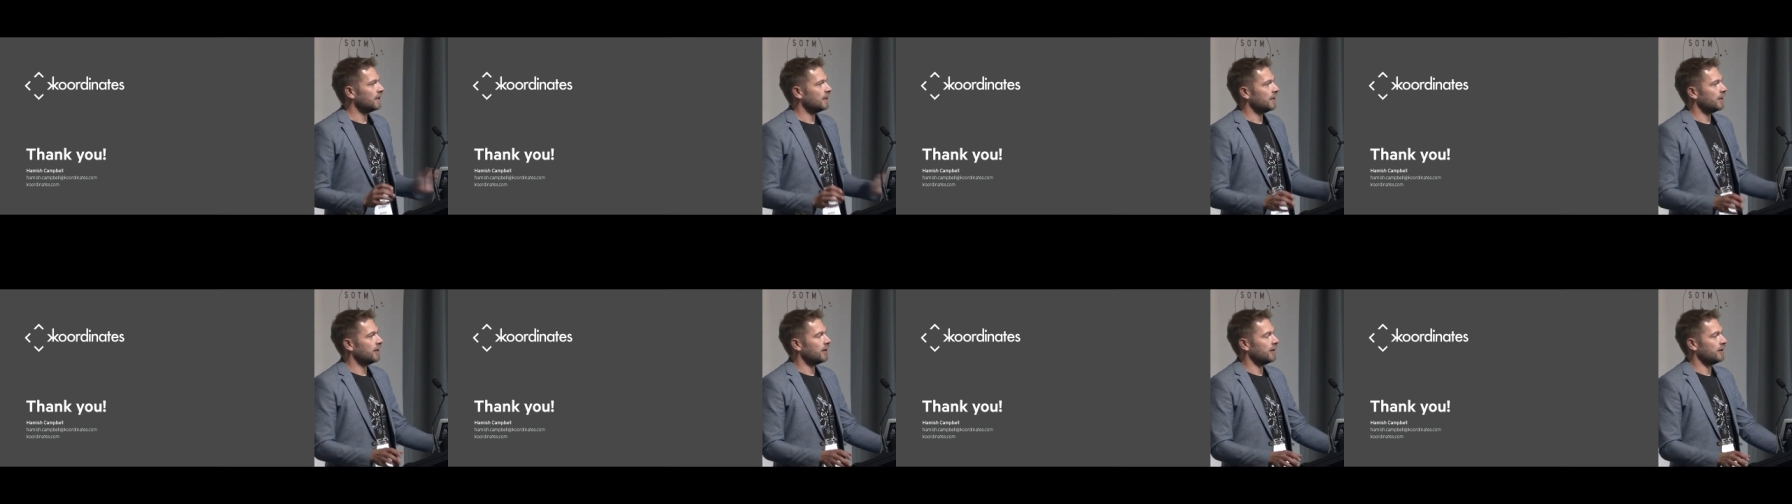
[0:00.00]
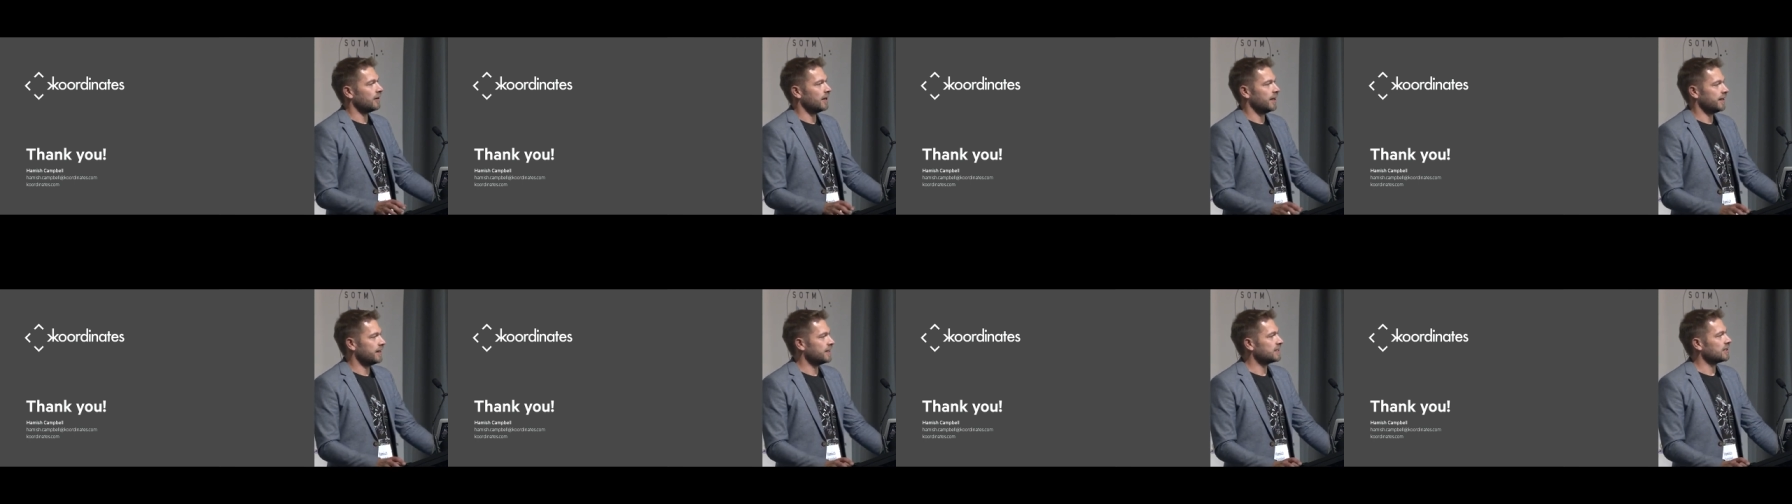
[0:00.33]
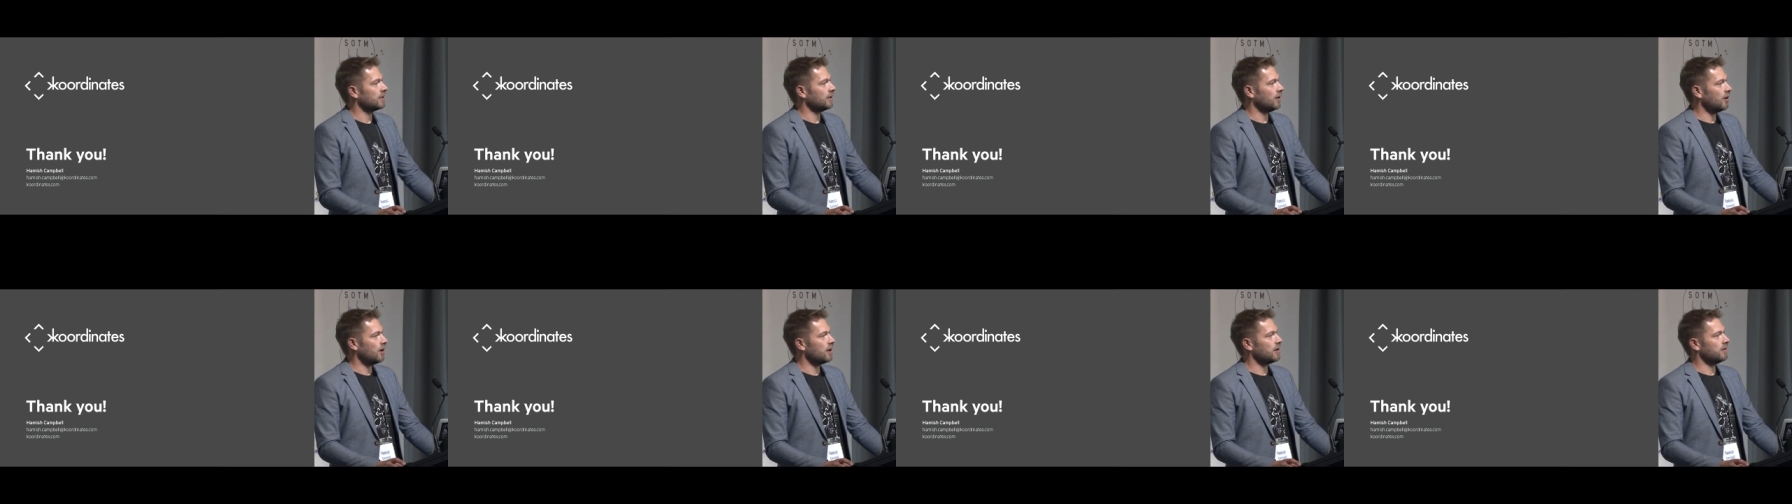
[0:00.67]
You know, like there's
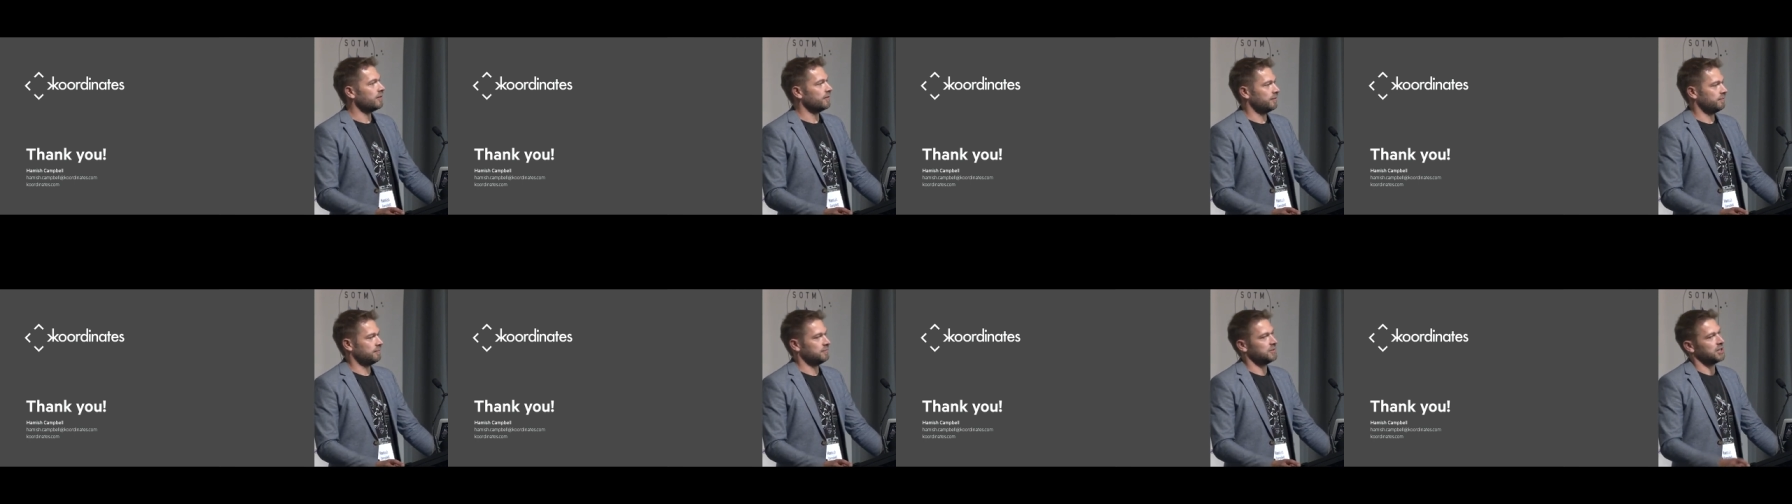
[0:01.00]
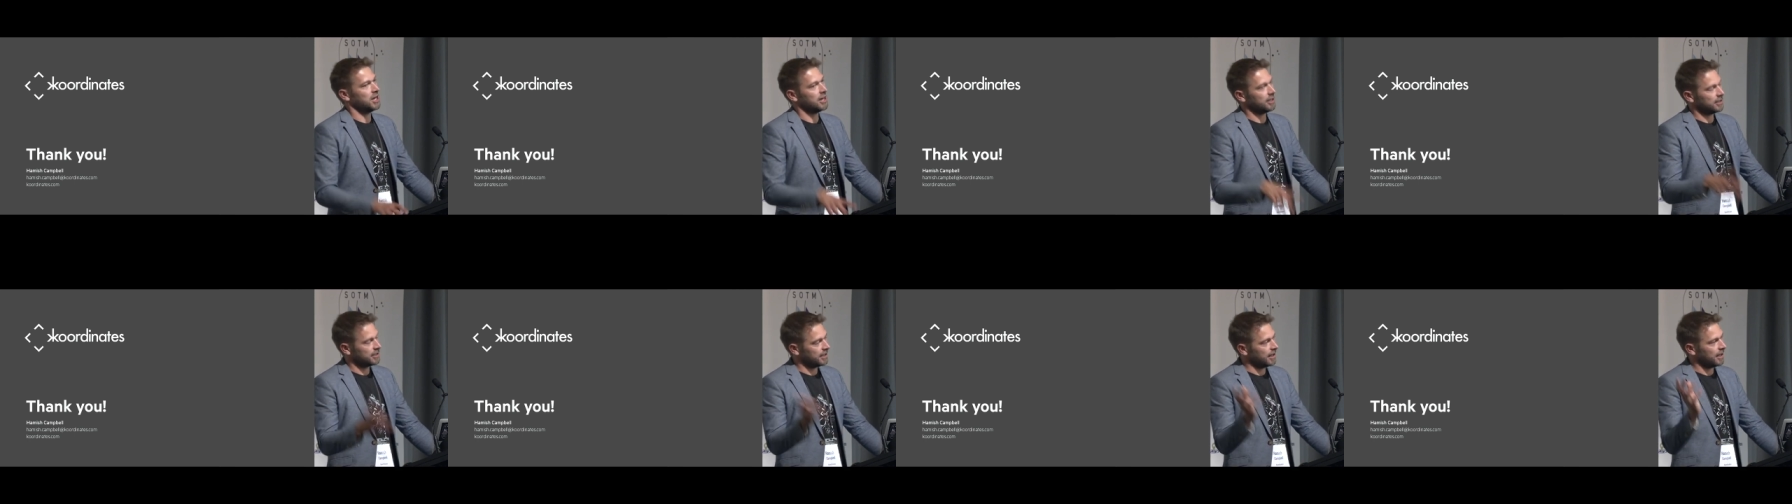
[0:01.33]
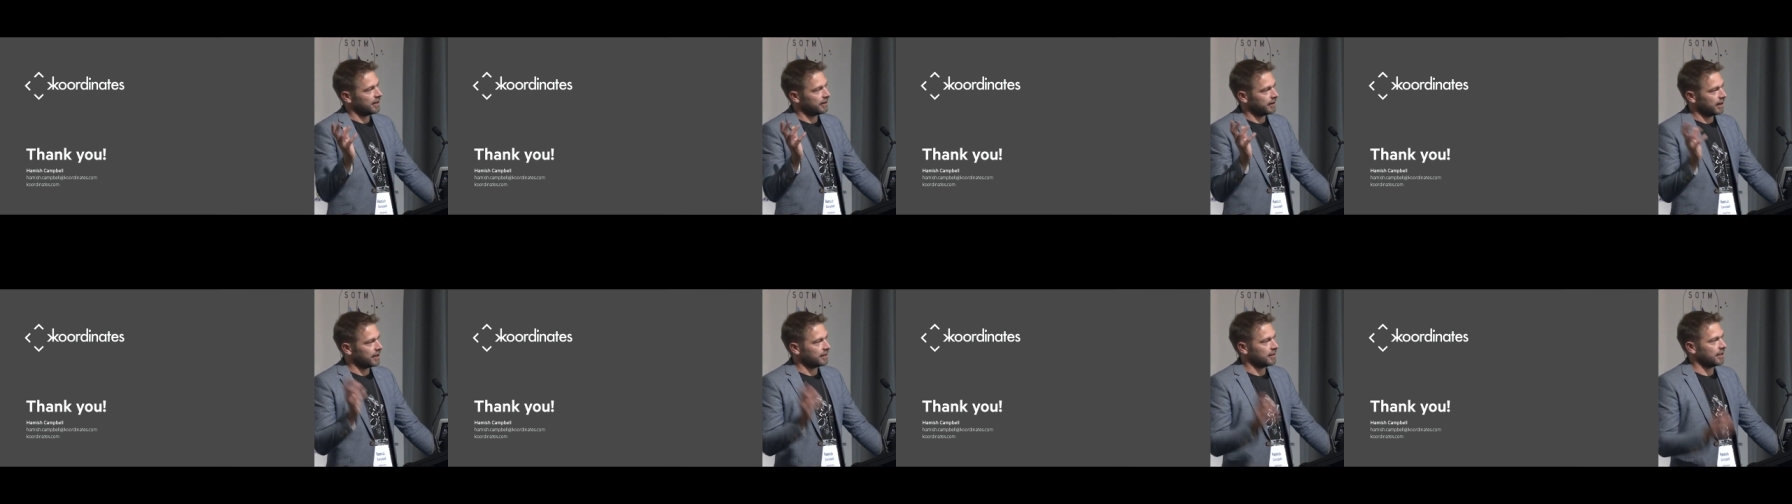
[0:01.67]
a lot of junk
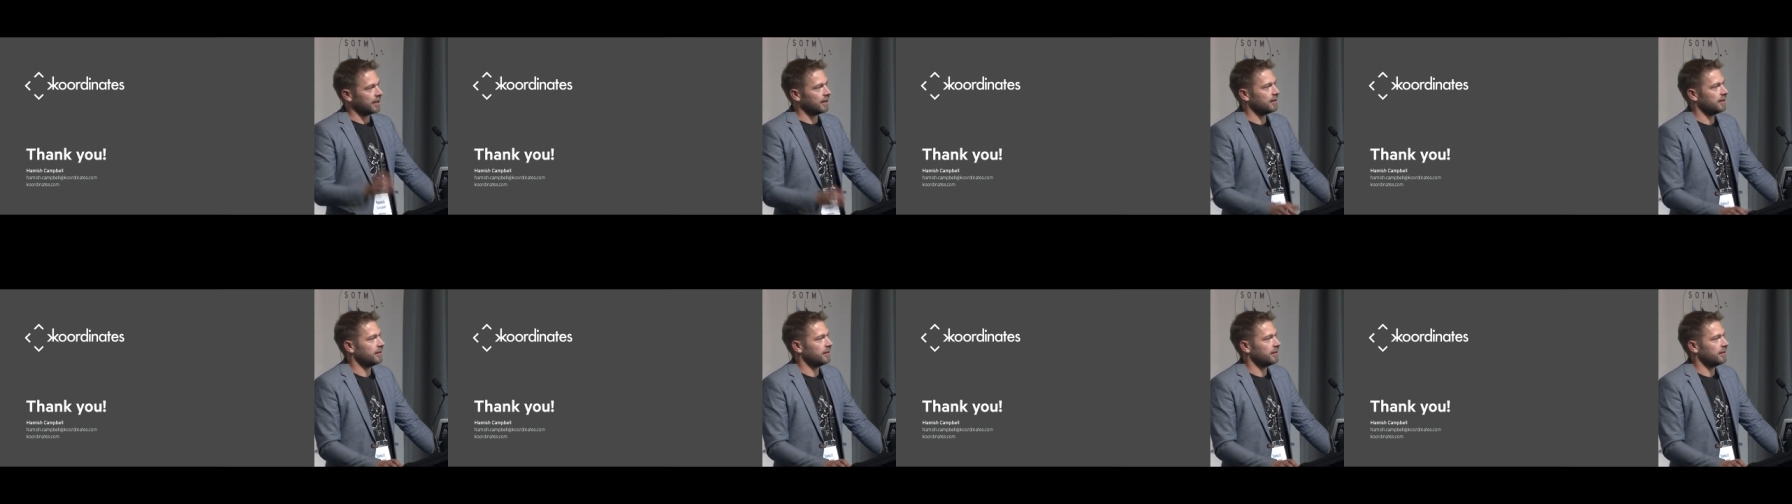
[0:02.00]
data out there,